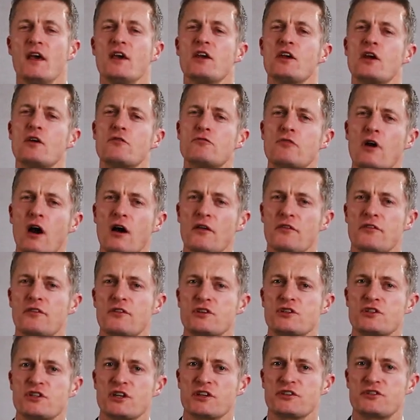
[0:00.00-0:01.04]
you know, rather
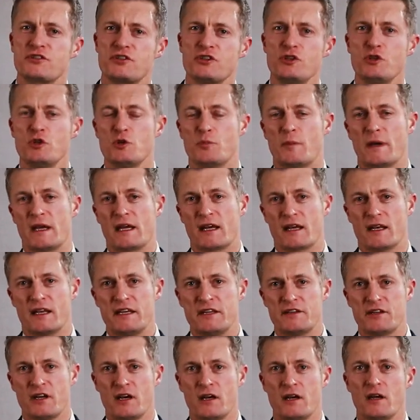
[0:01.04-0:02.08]
than just you being a
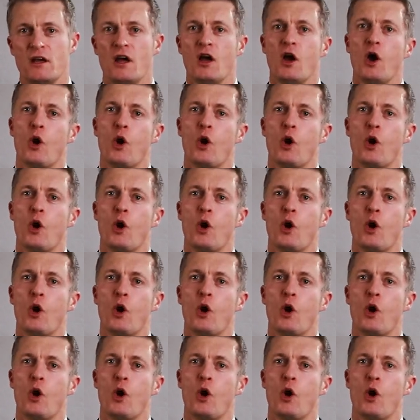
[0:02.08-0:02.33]
leader